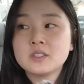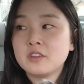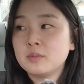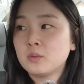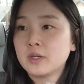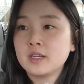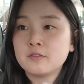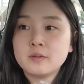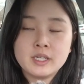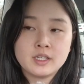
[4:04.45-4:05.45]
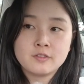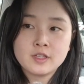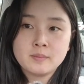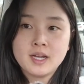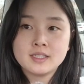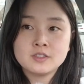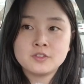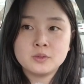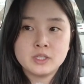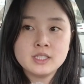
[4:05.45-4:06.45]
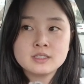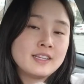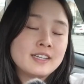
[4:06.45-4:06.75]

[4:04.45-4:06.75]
so I've been working from here for the past few weeks.